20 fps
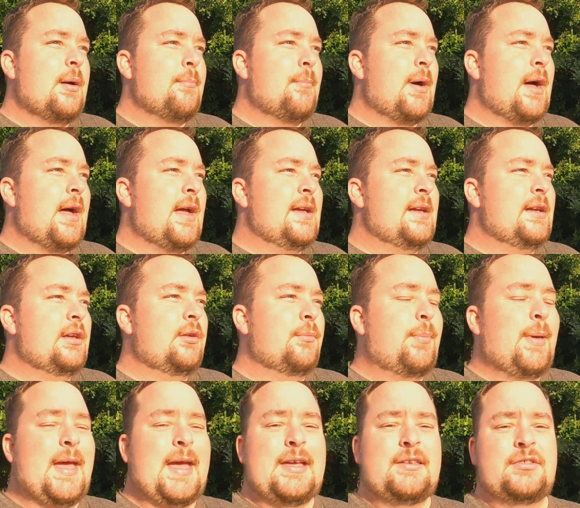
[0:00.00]
my
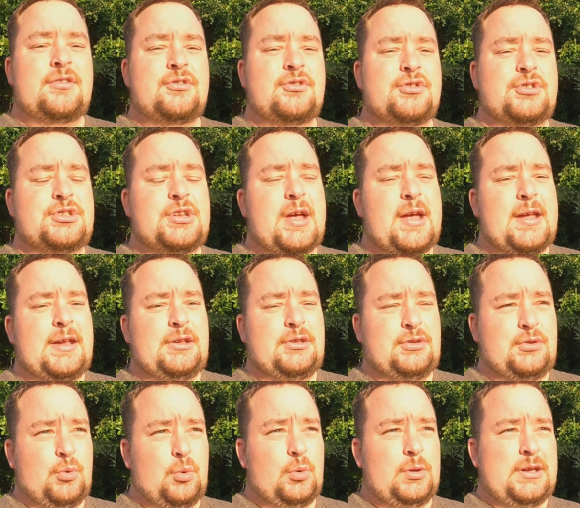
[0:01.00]
passenger side
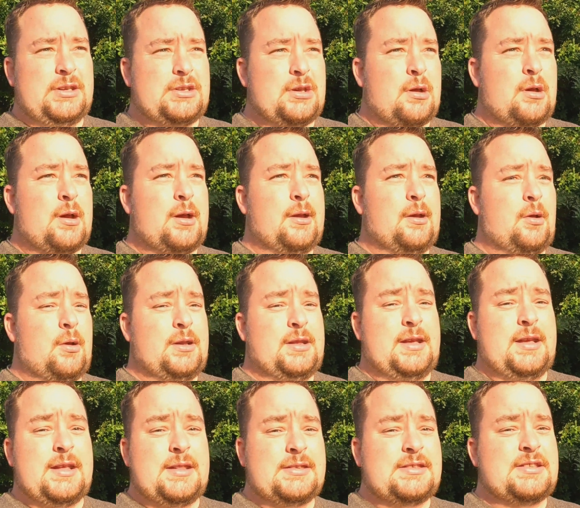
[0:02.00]
dually tire on
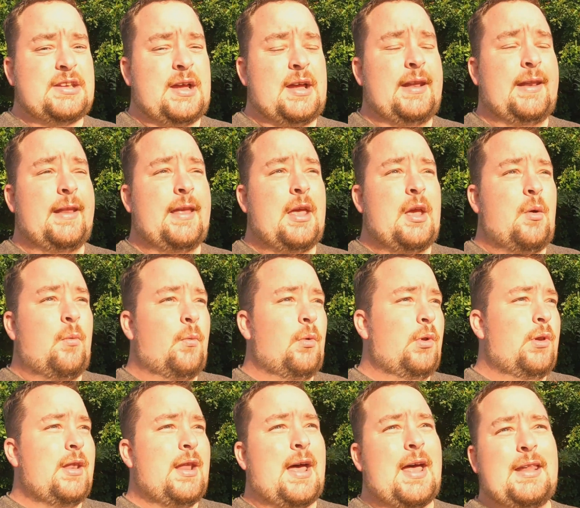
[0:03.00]
the inside
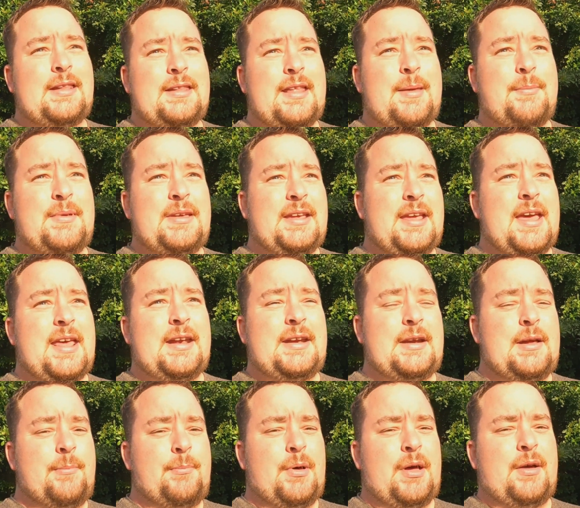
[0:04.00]
will not let me get
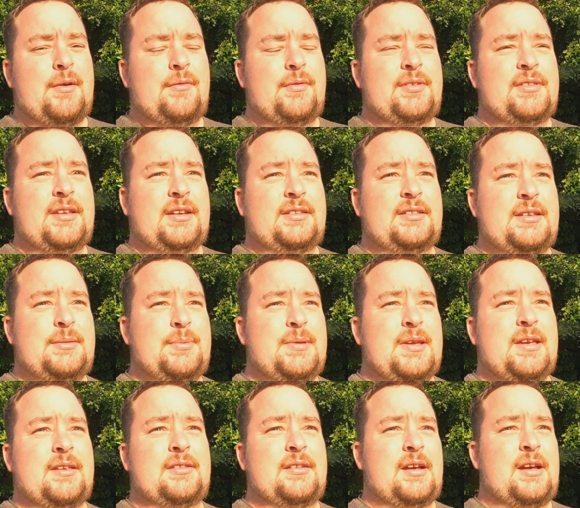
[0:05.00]
it above
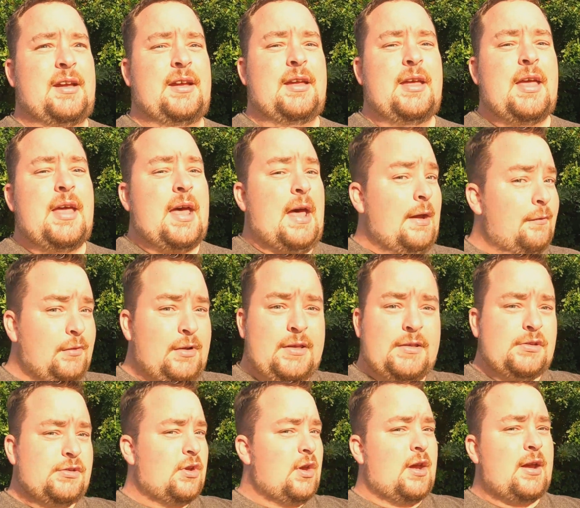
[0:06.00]
60 psi. Every
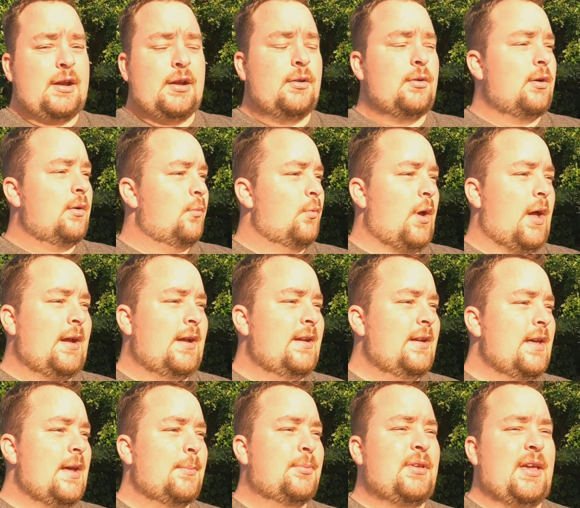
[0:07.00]
other tire I
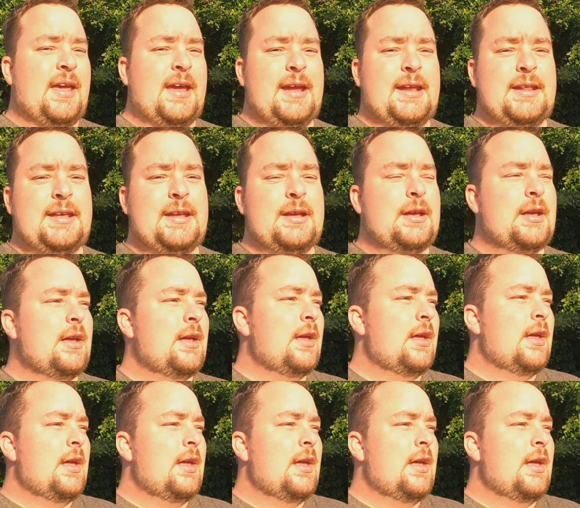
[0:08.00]
can get up to 80.